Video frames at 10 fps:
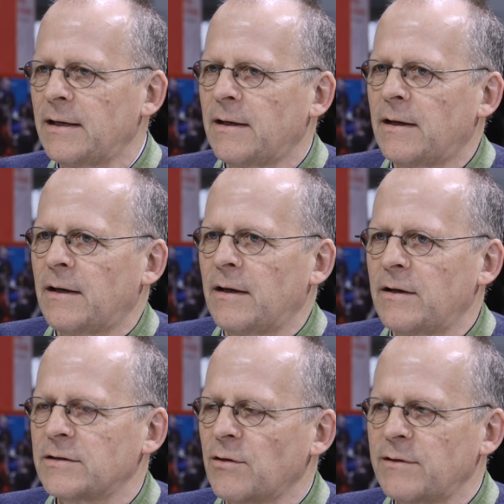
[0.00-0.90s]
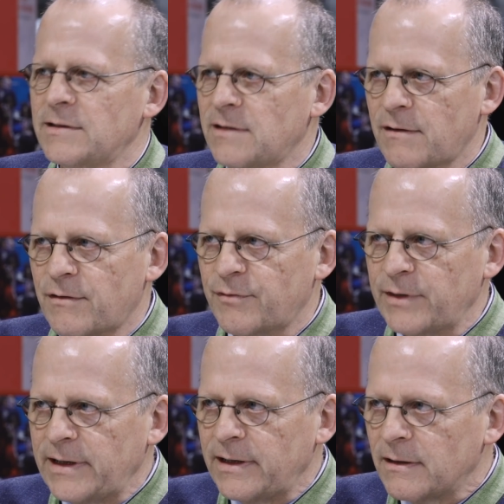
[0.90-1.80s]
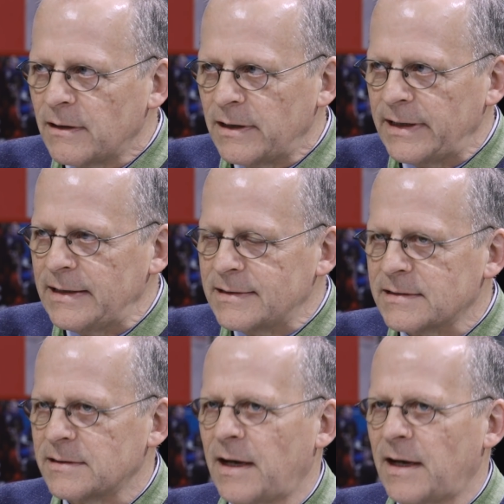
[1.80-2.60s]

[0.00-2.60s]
Yeah. So these are the 3 leads,